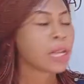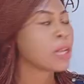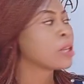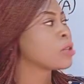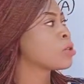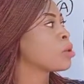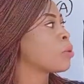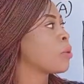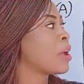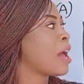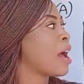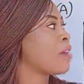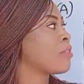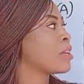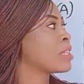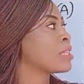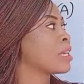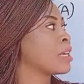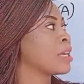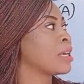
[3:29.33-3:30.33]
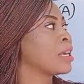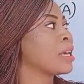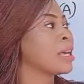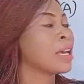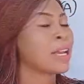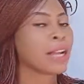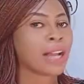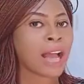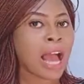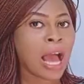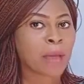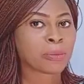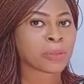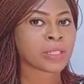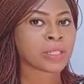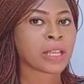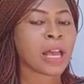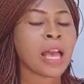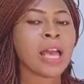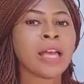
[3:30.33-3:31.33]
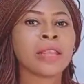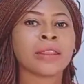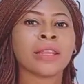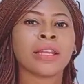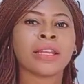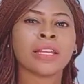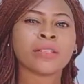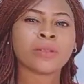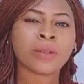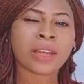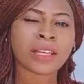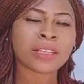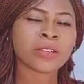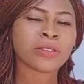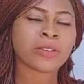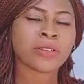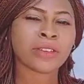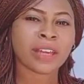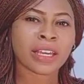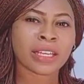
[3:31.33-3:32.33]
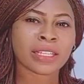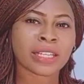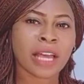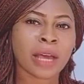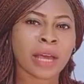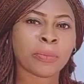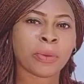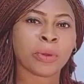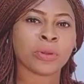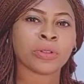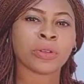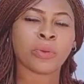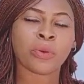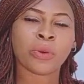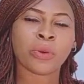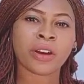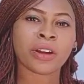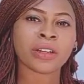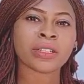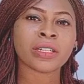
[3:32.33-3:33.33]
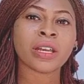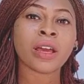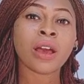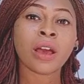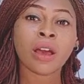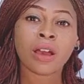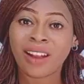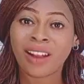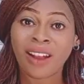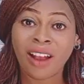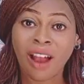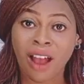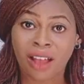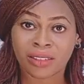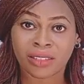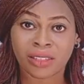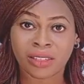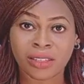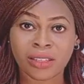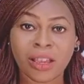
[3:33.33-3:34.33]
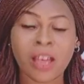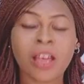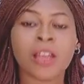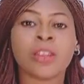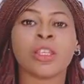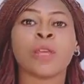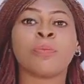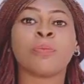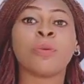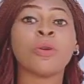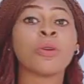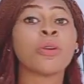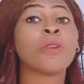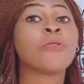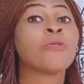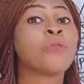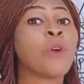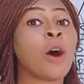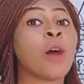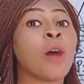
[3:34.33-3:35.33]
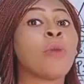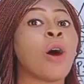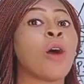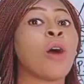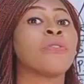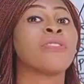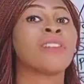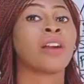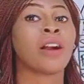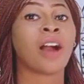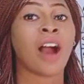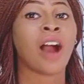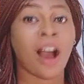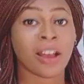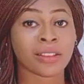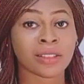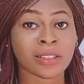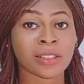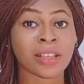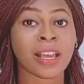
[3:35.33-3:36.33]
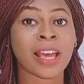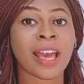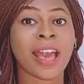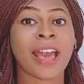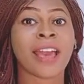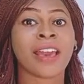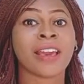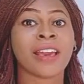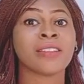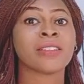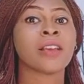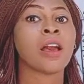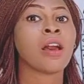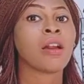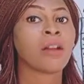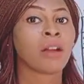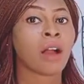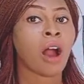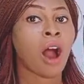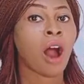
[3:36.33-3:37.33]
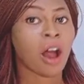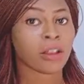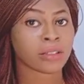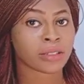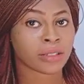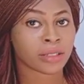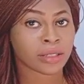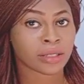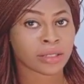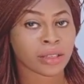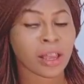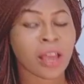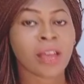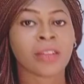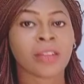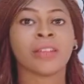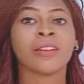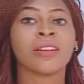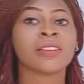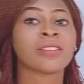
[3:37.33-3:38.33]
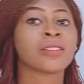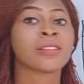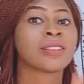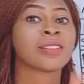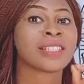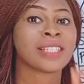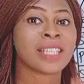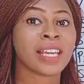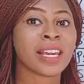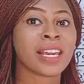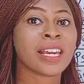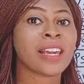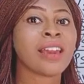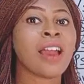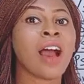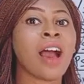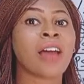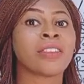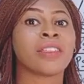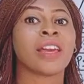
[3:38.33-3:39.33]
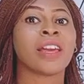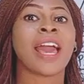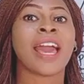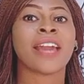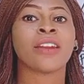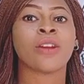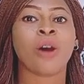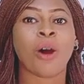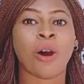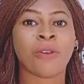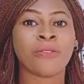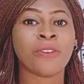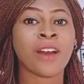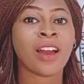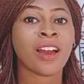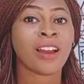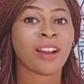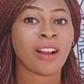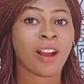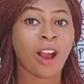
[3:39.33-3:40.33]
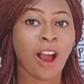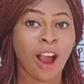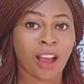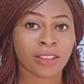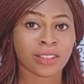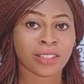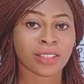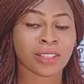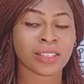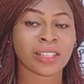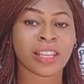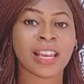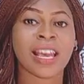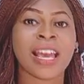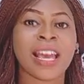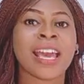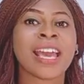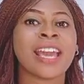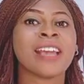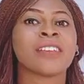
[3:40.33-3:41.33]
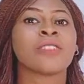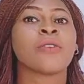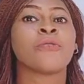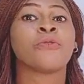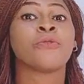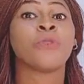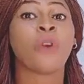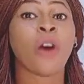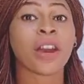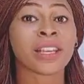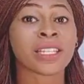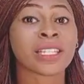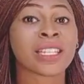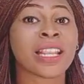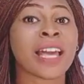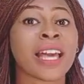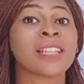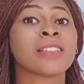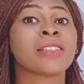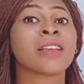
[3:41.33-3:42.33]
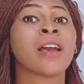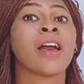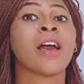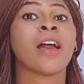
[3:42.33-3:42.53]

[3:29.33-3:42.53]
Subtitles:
So we have it in cups. Now let's look at another example, the word cuts. The plural form of cuts is cuts. The letter T at the end of cuts is a voiceless